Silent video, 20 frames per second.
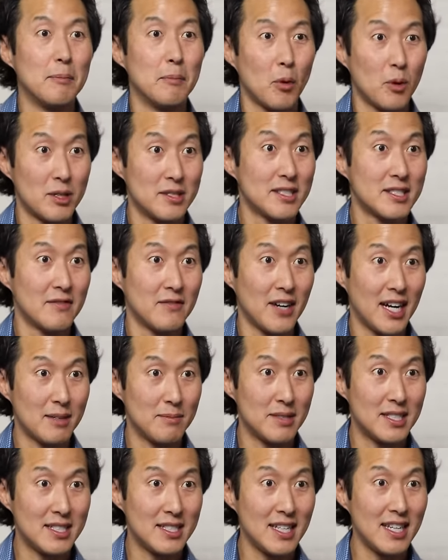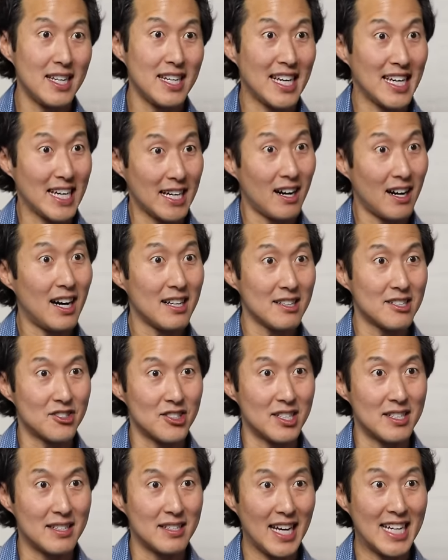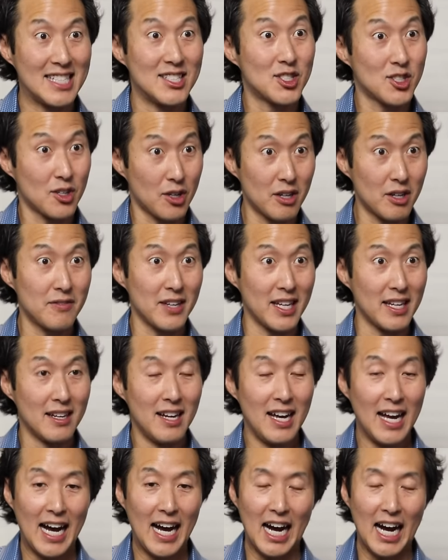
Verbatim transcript: importance of vitamin C and collagen and scurvy,